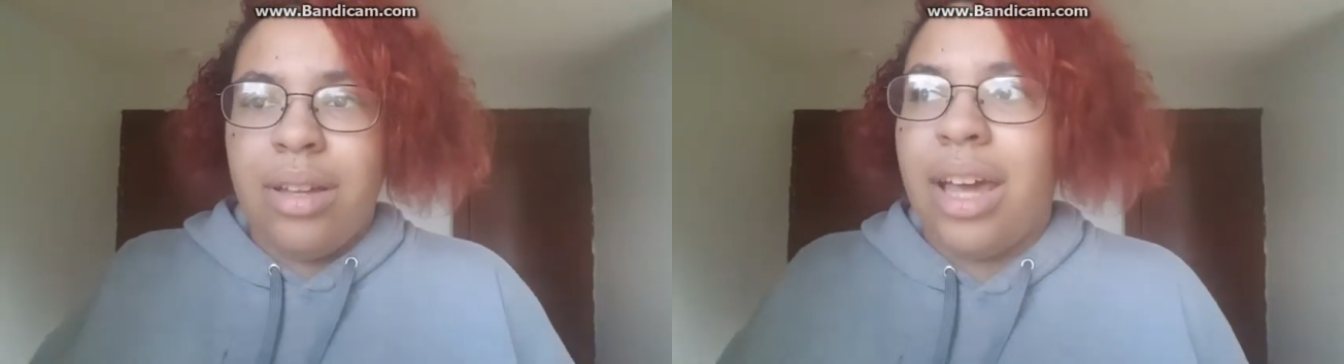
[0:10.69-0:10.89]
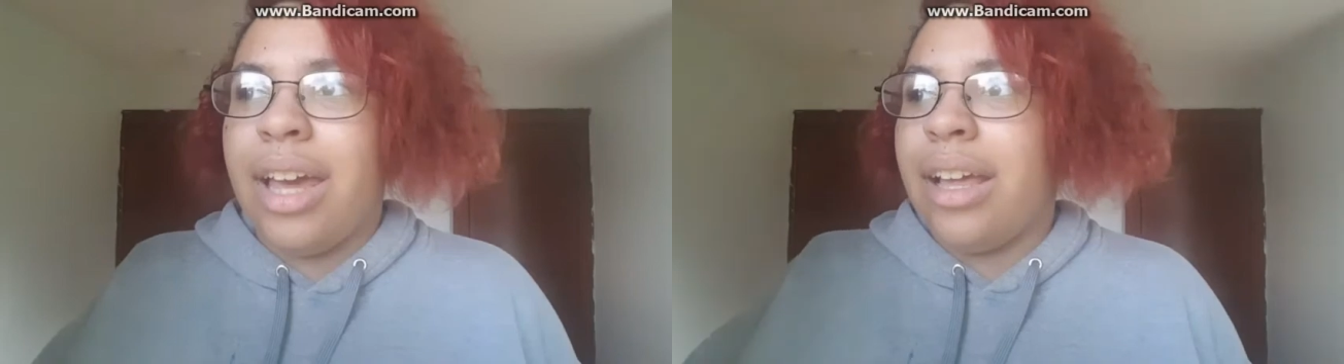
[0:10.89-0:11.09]

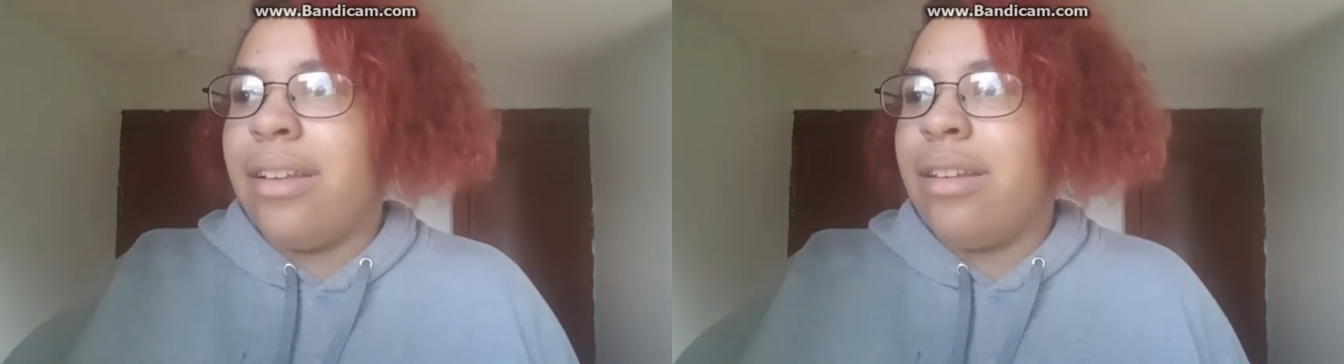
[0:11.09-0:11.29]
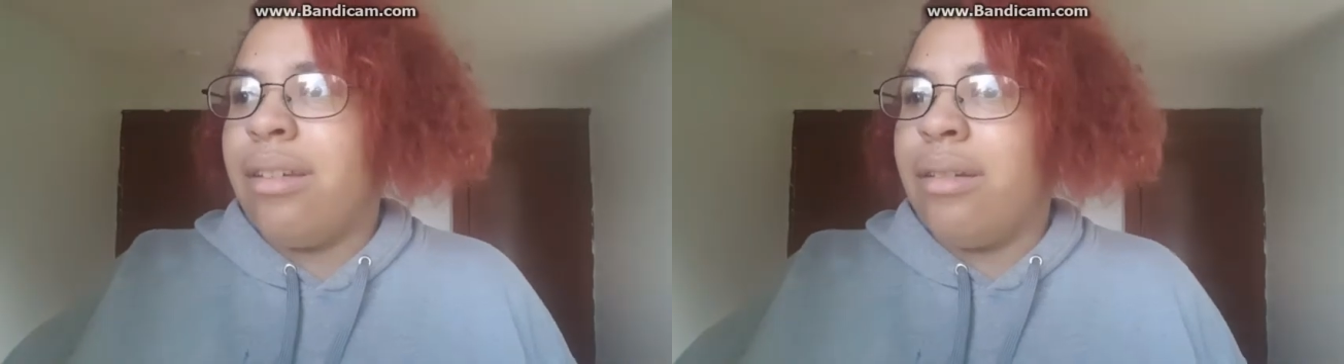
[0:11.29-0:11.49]
I
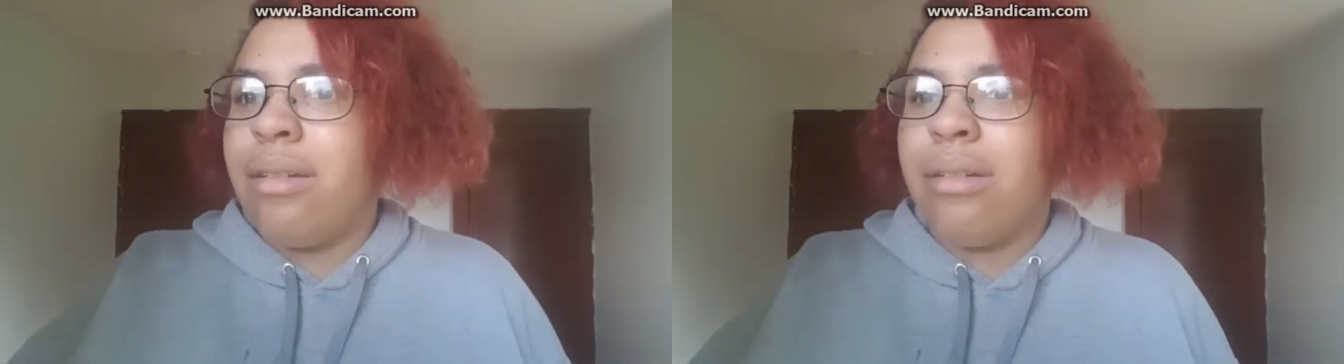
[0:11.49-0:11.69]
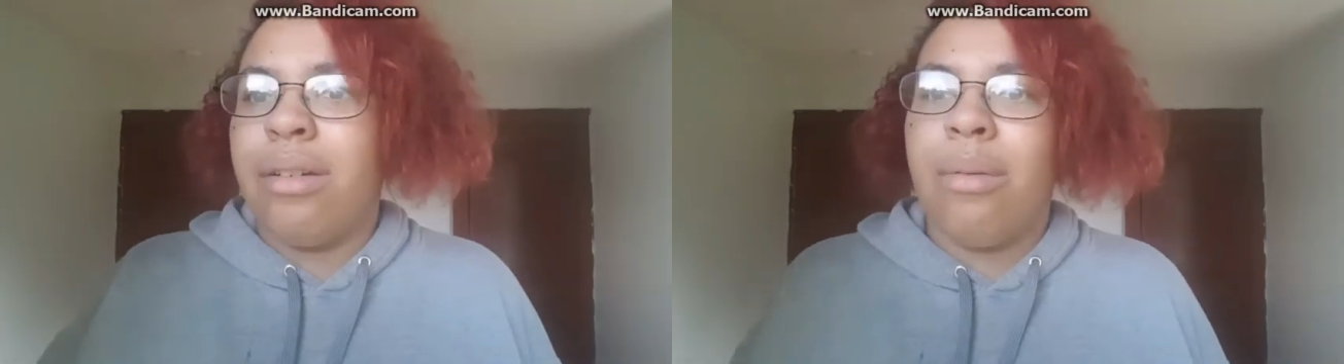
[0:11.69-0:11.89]
had
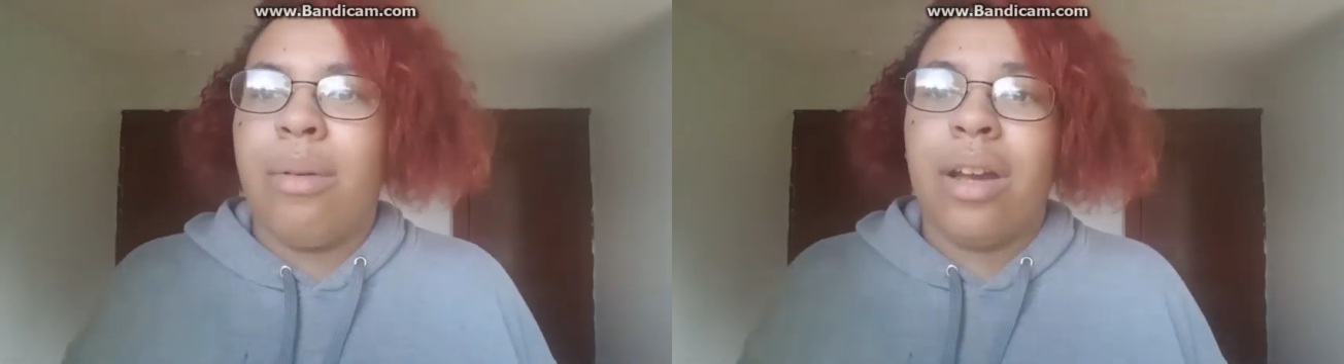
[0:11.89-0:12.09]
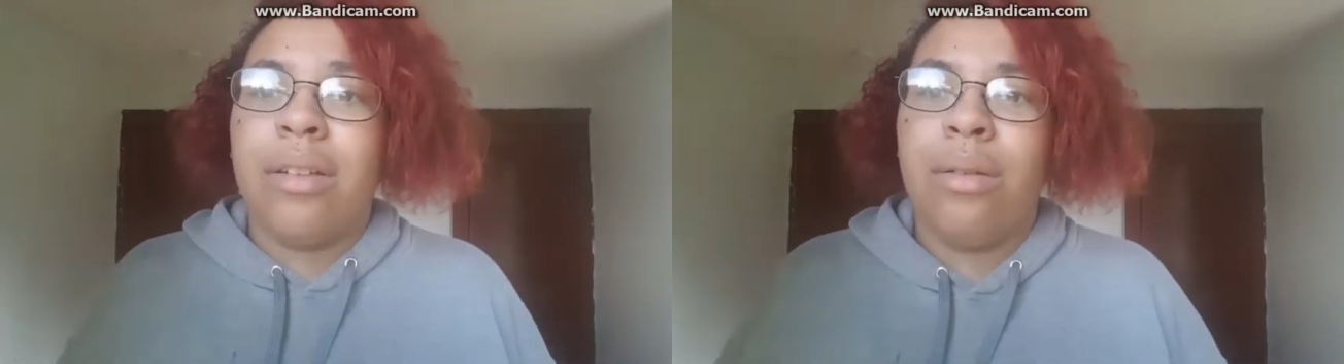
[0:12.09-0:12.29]
to go
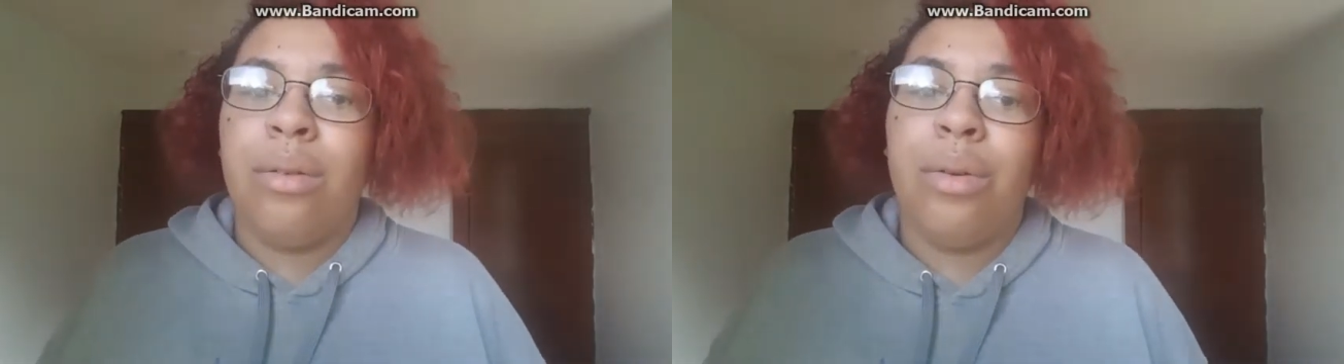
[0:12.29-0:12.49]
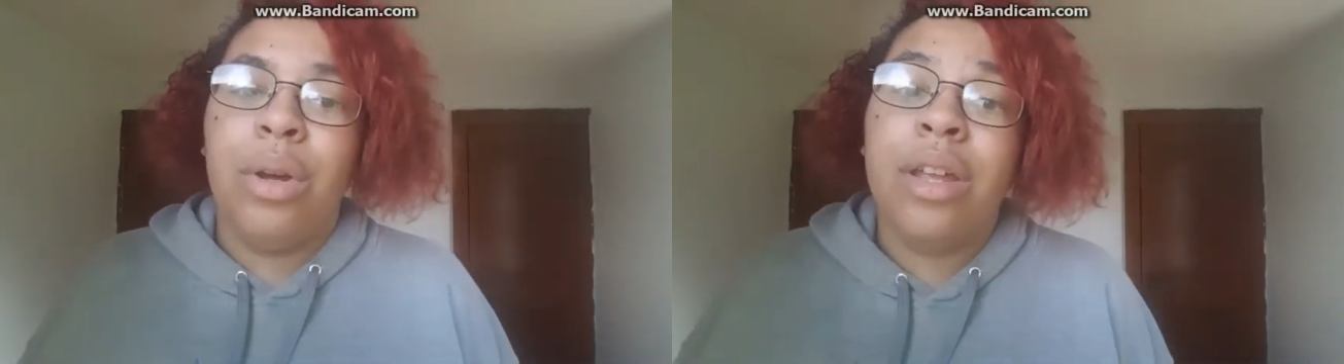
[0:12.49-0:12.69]
back
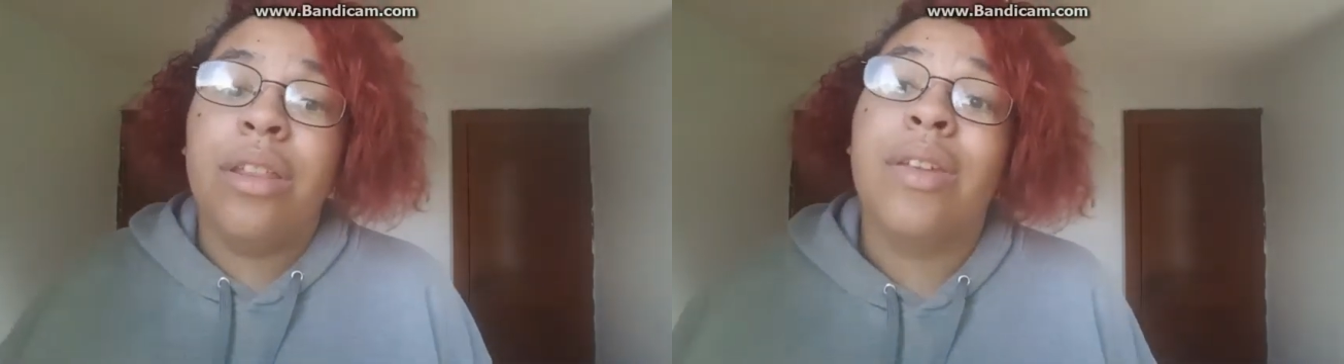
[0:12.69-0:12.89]
to